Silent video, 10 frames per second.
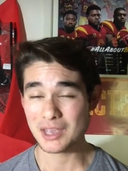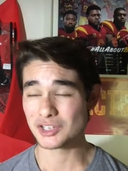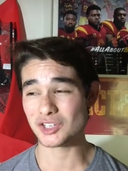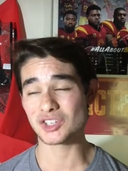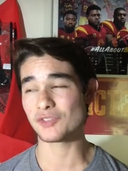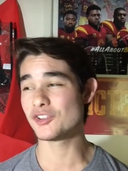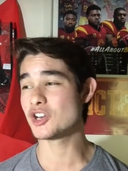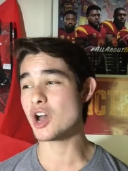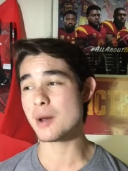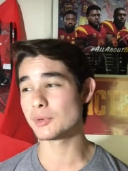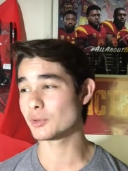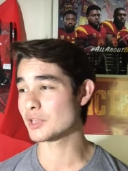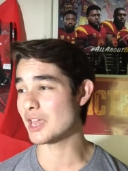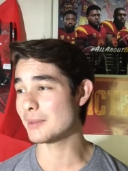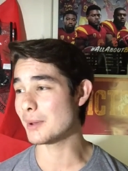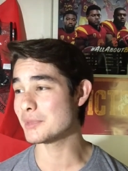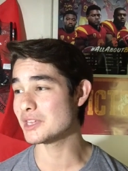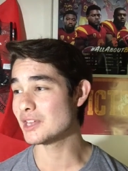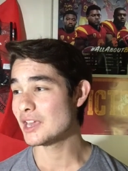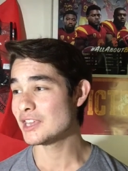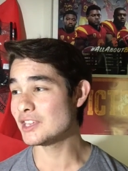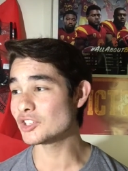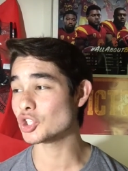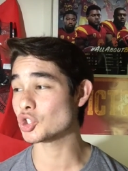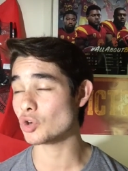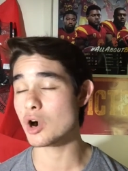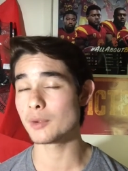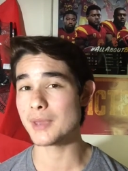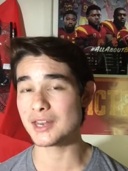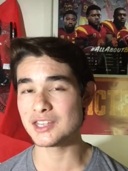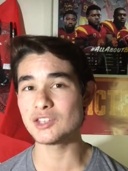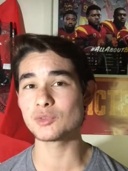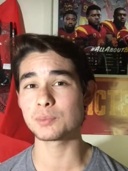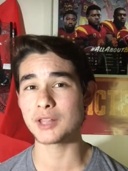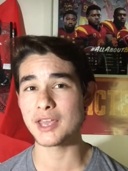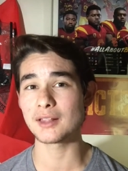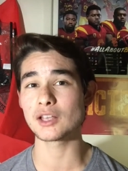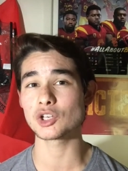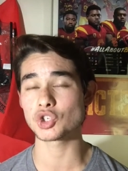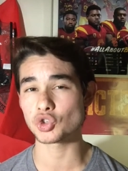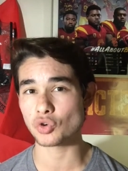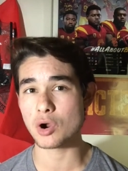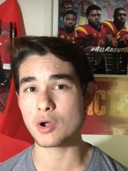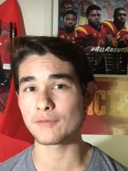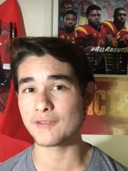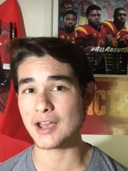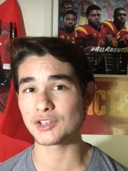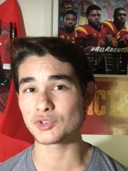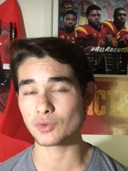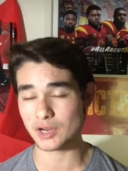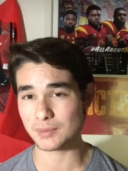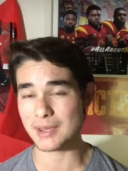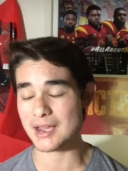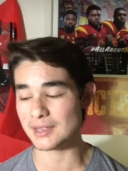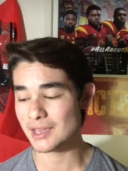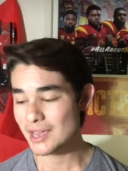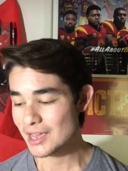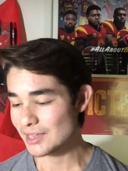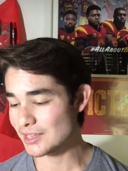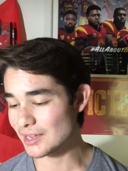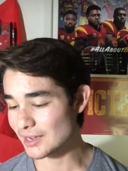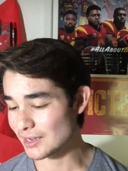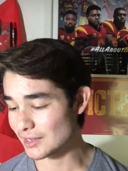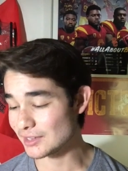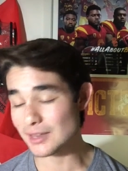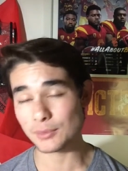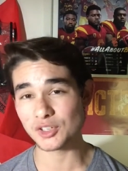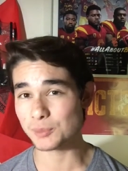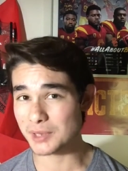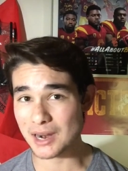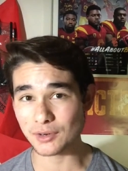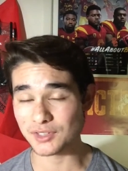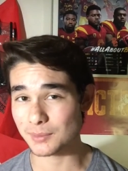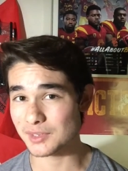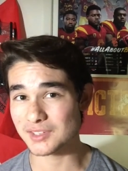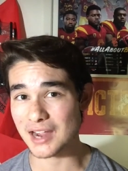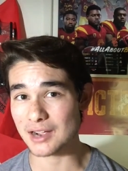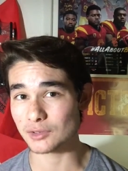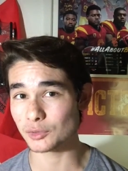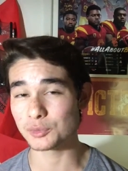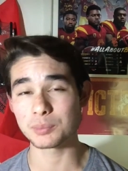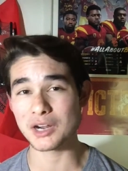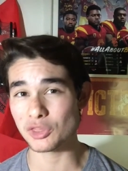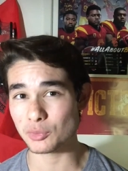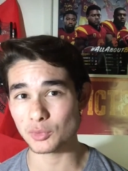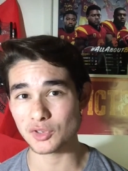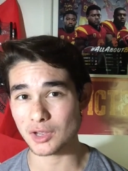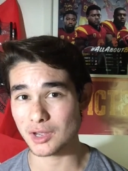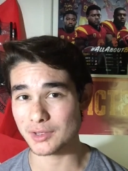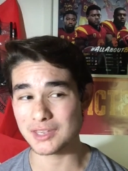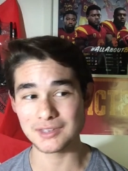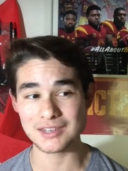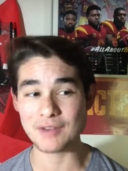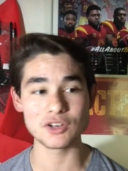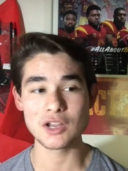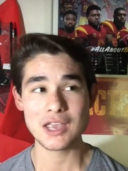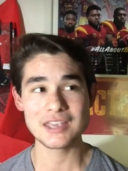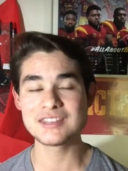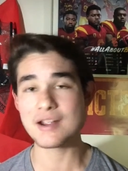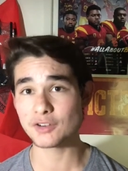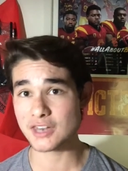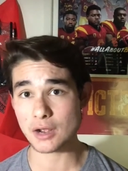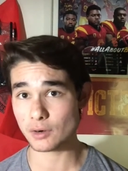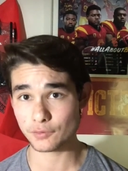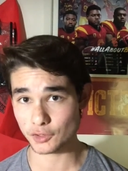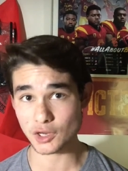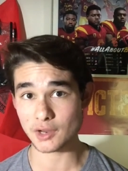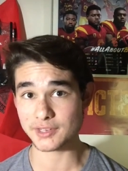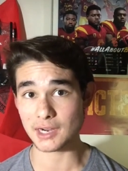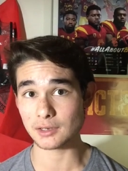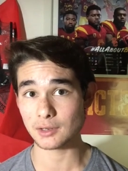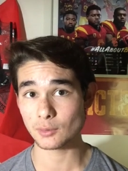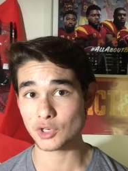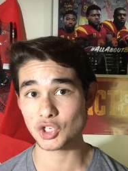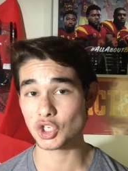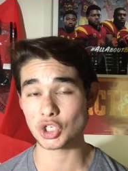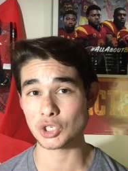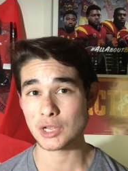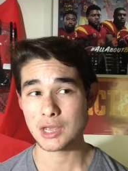Just a phenomenal game. I mean, he's a strong man. He's playing like a strong, fast running back. He uh, he's able to spin out of some of these tackles, break through. Uh, he's never he's never down on first contact, which is just